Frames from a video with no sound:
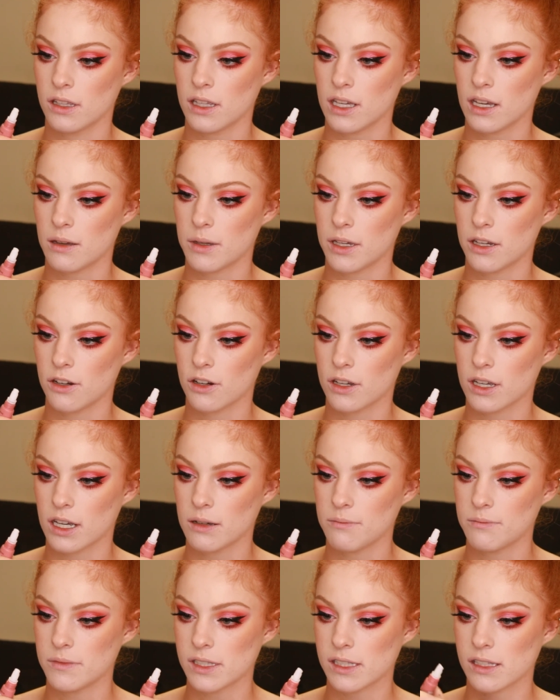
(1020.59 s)
Yeah, here it
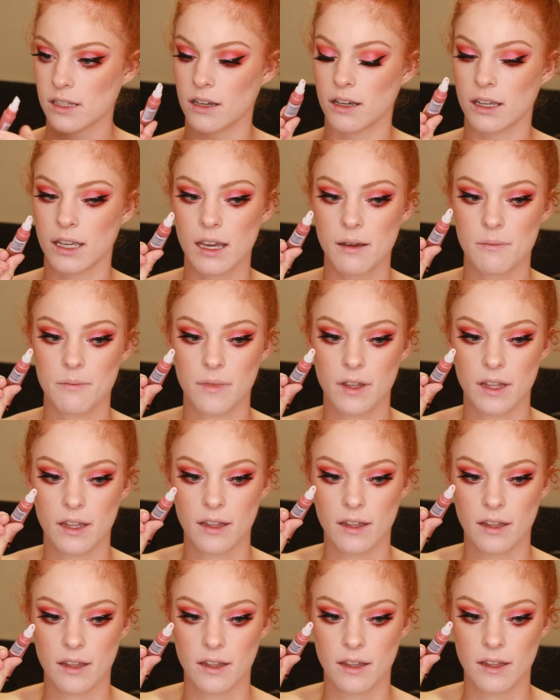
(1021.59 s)
comes. Oh yeah,
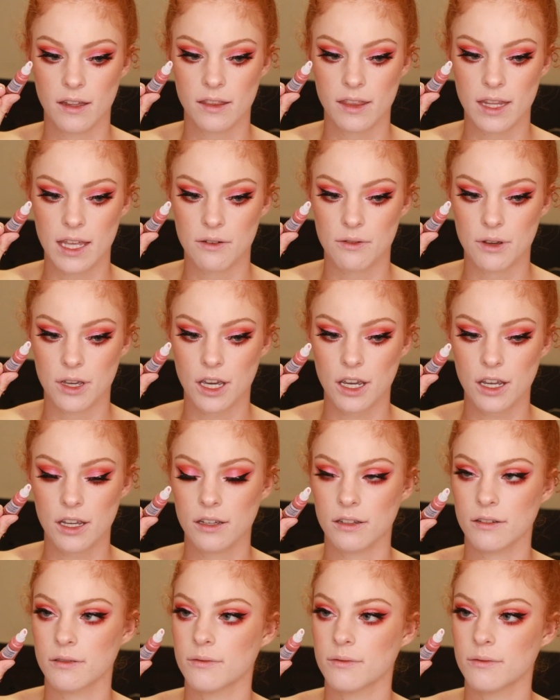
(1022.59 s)
there we go.